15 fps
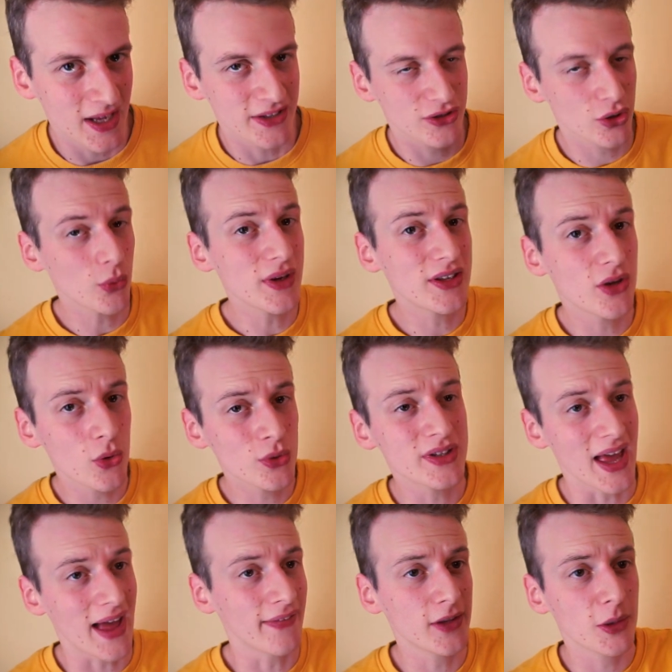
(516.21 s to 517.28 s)
so we don't
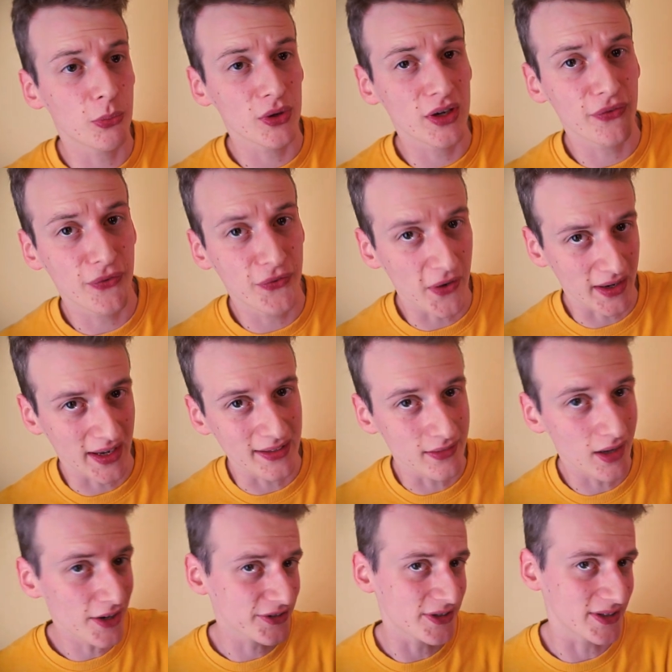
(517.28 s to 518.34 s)
end up with a fucking
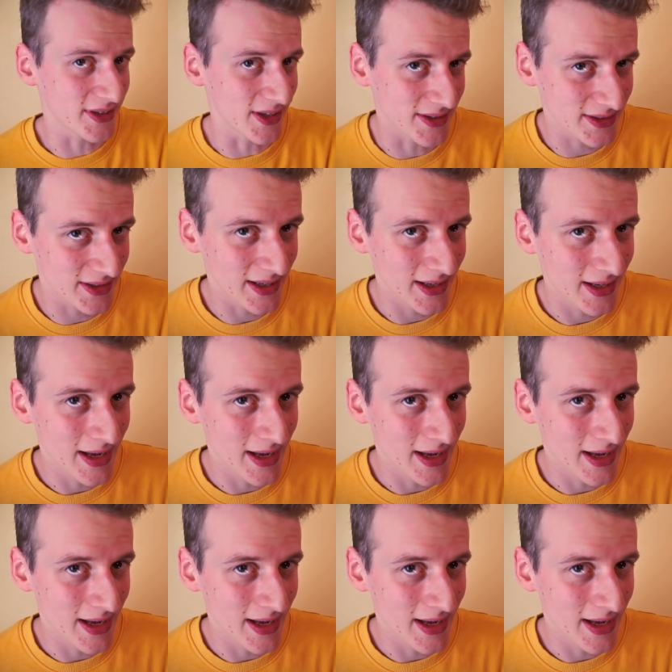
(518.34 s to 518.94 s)
narcissist.